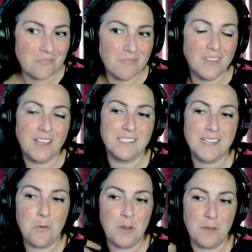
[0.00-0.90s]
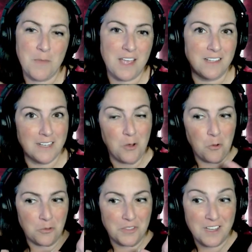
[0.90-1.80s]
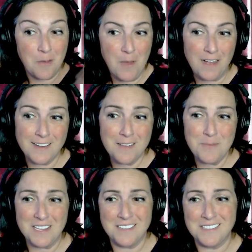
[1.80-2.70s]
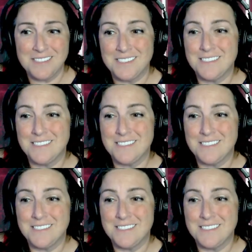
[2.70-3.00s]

Because I want to make like a whole thing about it because